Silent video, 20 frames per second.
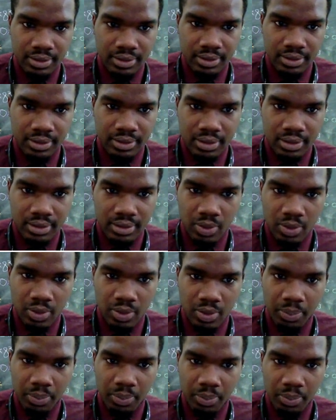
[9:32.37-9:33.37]
So we're going to
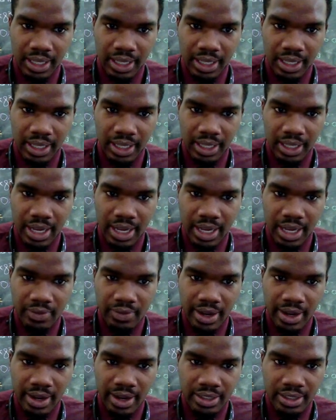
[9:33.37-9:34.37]
put a hidden line right
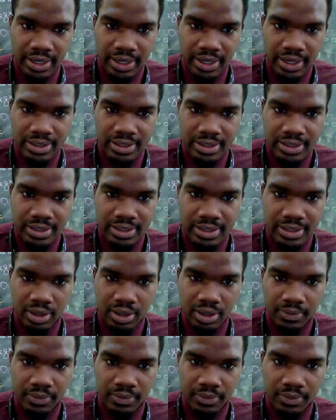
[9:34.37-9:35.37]
here as
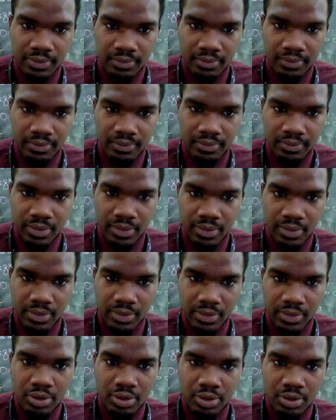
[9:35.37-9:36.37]
well,
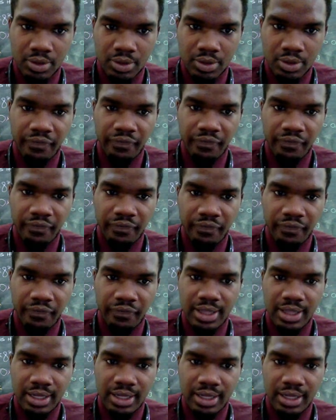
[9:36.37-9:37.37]
due to the fact
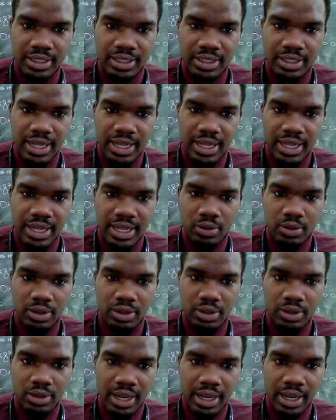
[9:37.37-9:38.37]
that the outer
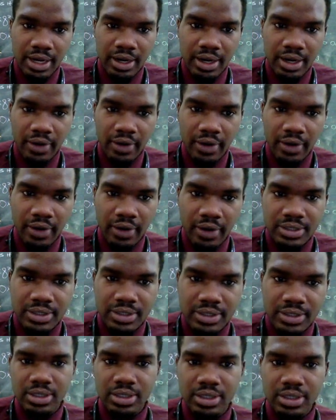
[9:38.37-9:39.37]
layer of this
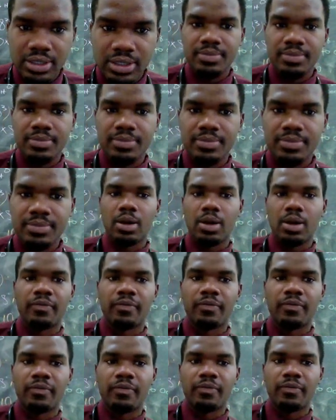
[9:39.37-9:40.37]

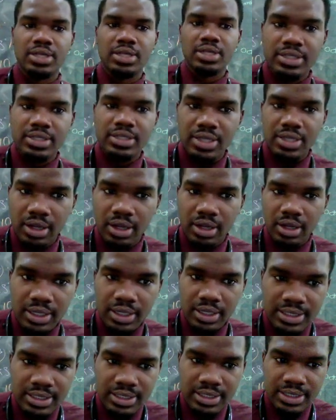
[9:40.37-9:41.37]
circumference in the circle
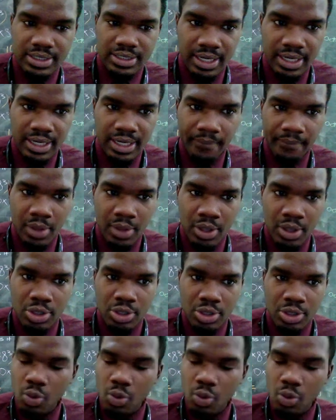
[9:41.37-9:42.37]
inside, you
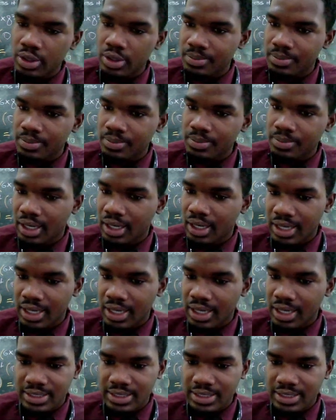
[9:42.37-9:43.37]
would be on that
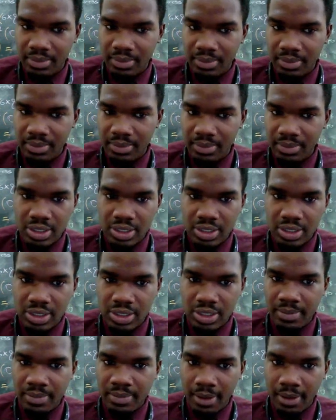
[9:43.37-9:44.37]
same line. So there's going to be
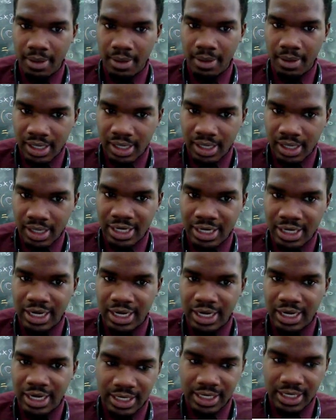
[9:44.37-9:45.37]
a main line and a
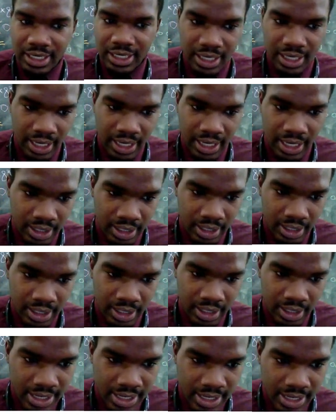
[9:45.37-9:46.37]
hidden line, and
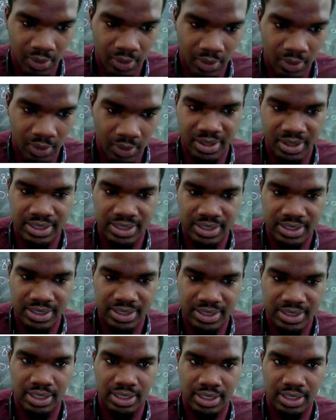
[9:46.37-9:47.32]
that would have been C.